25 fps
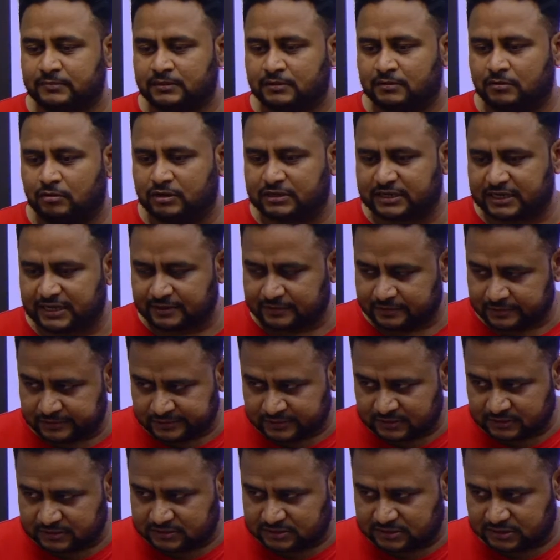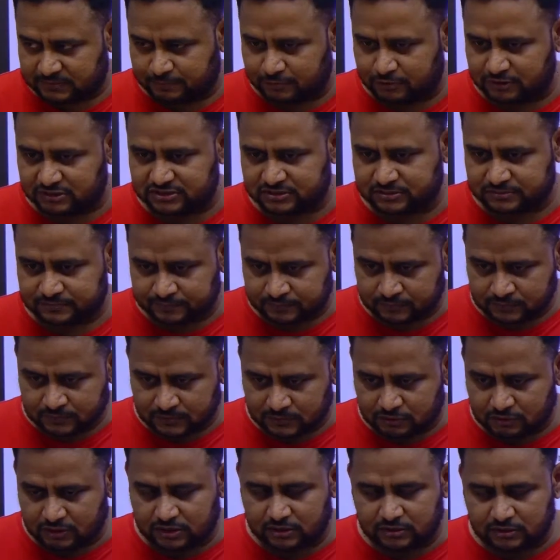Okay, suppose
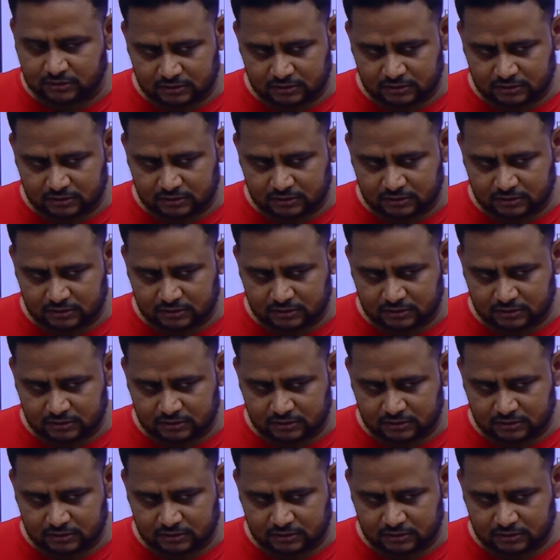your